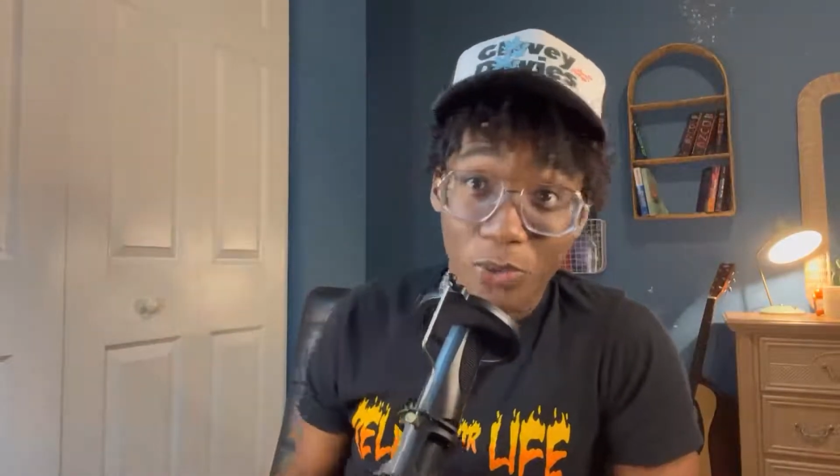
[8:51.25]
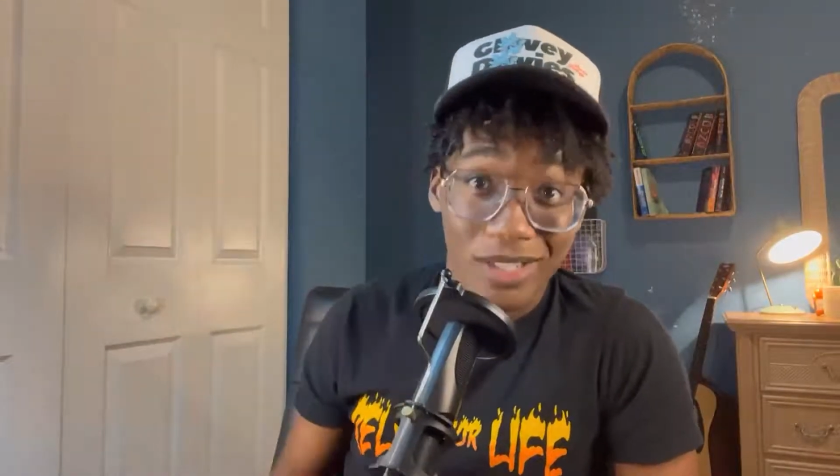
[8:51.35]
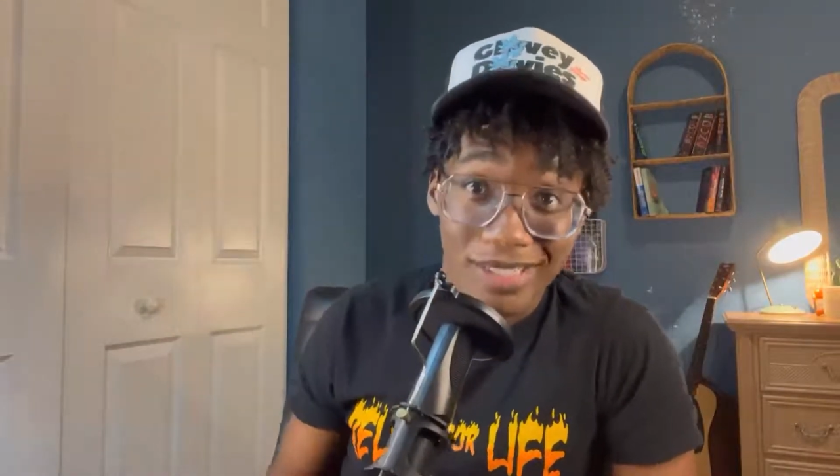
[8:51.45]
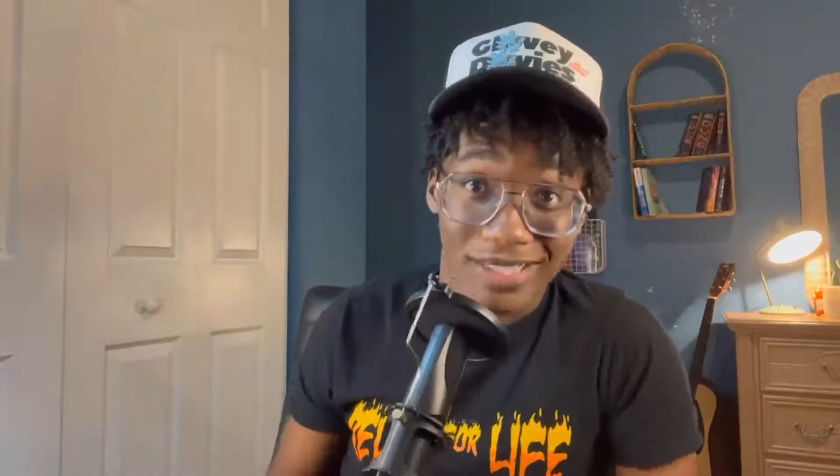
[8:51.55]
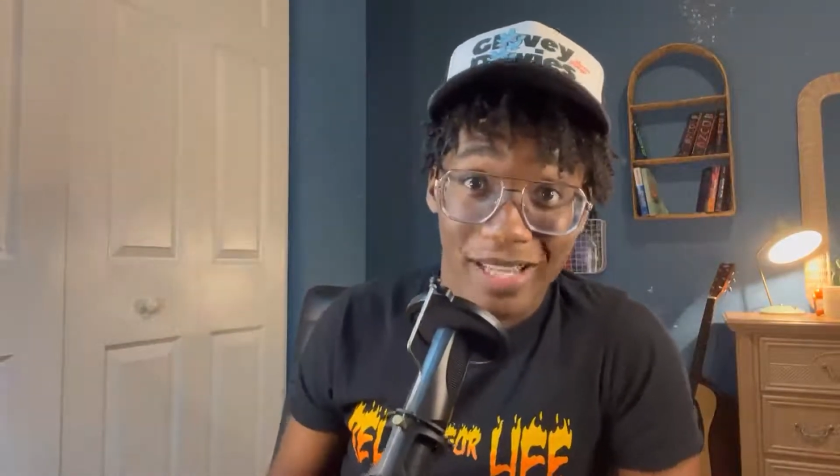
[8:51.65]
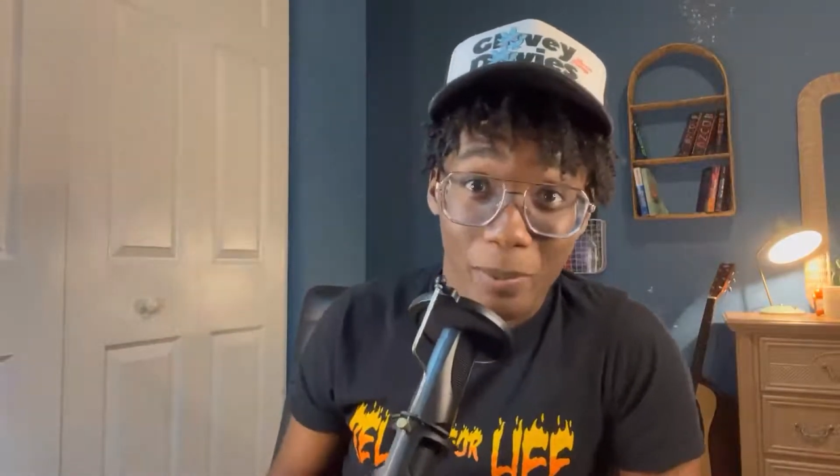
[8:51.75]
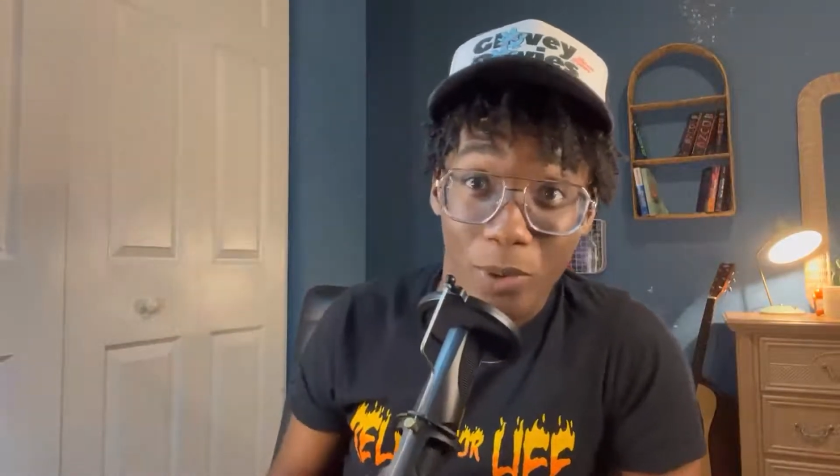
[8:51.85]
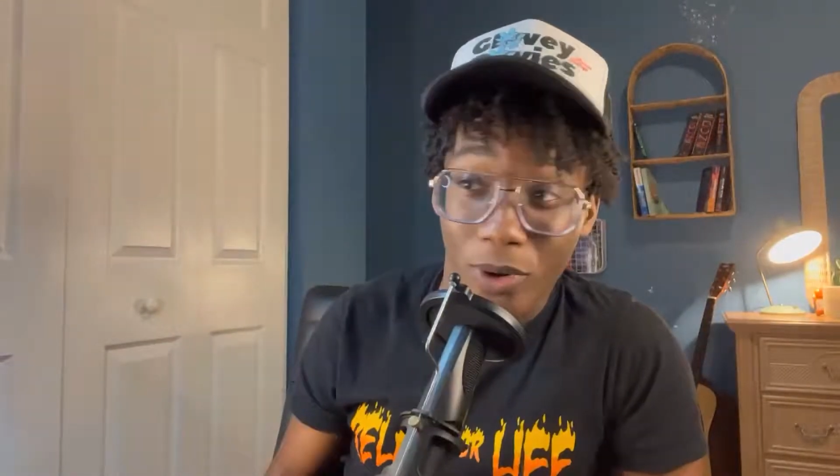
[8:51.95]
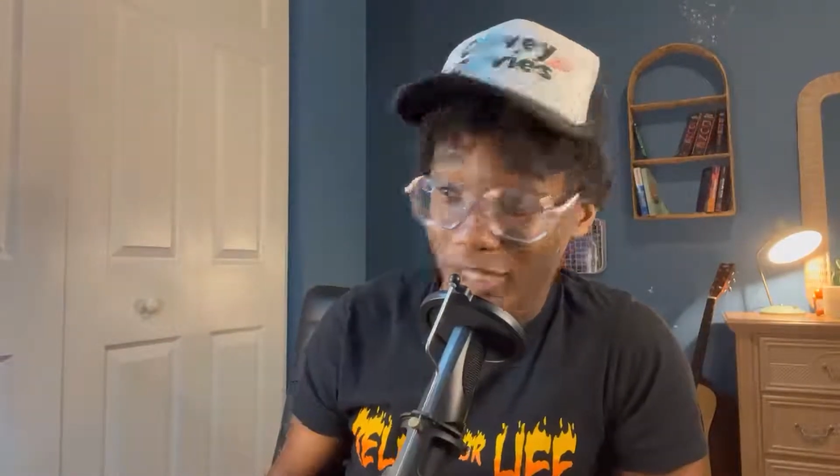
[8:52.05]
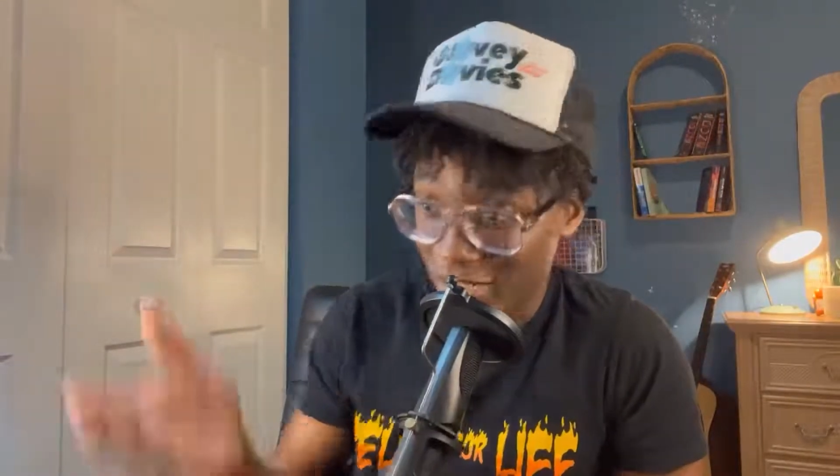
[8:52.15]
want to say
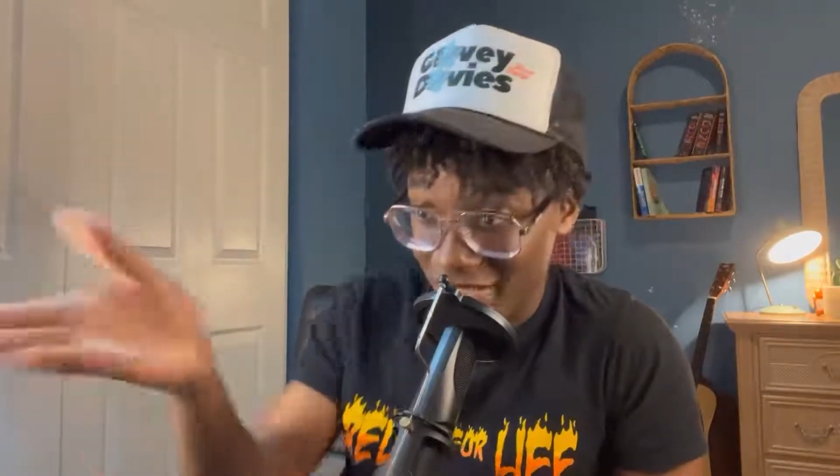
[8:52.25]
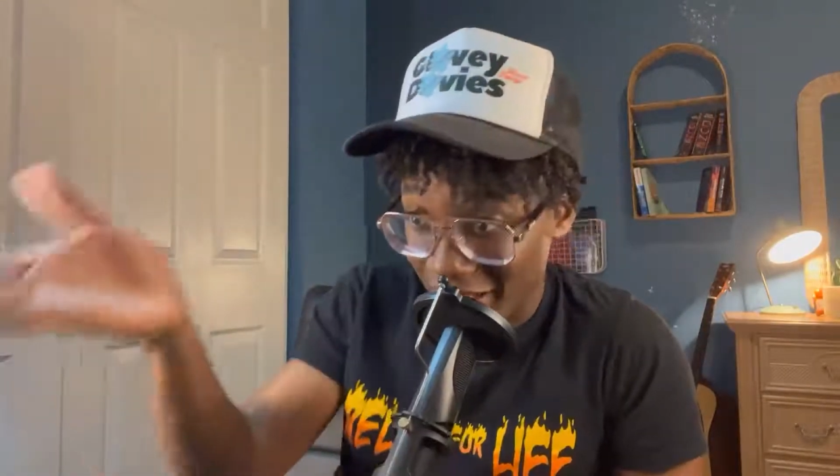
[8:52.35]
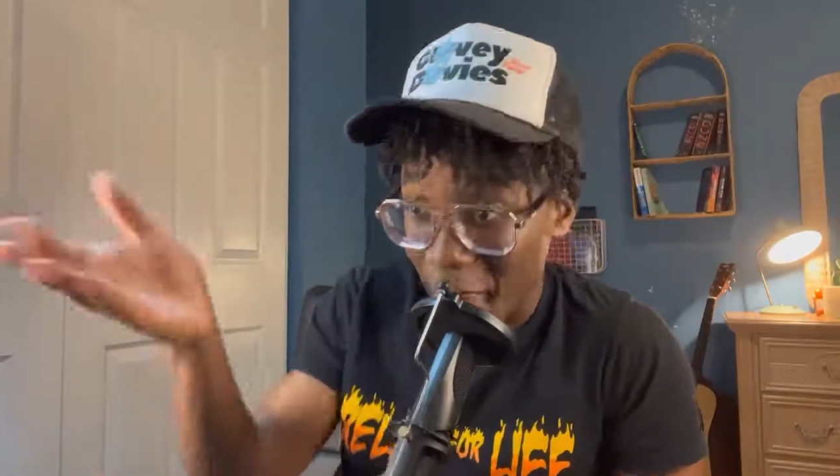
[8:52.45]
poor. Just say